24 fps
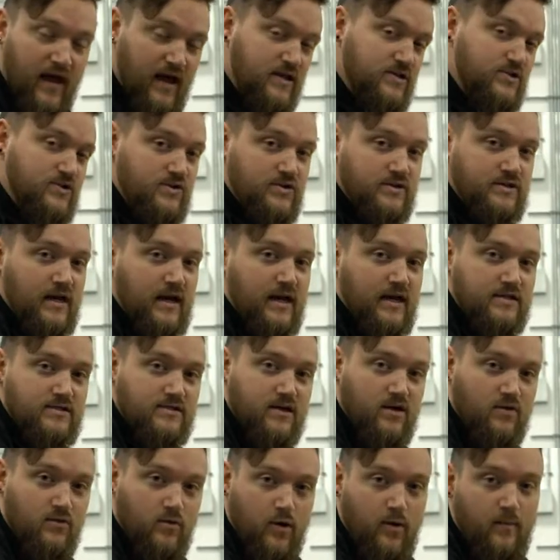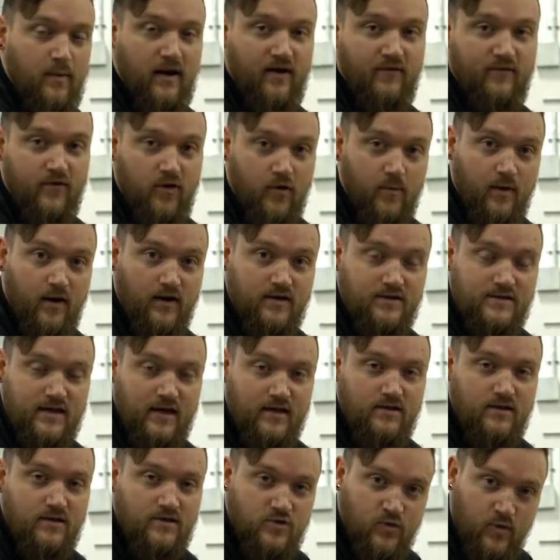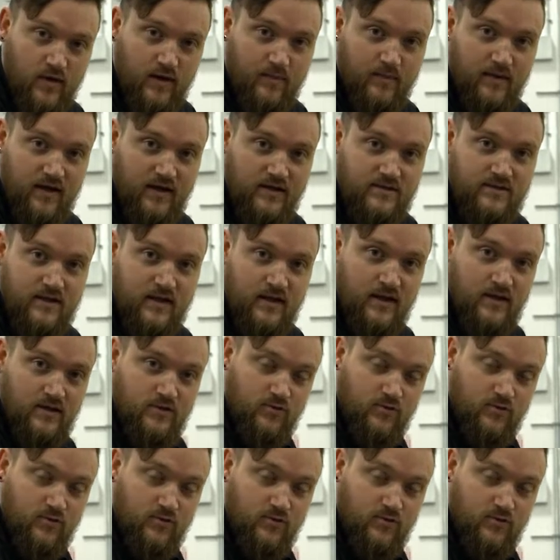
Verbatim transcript: exercised our robot for about 10 to 20 minutes,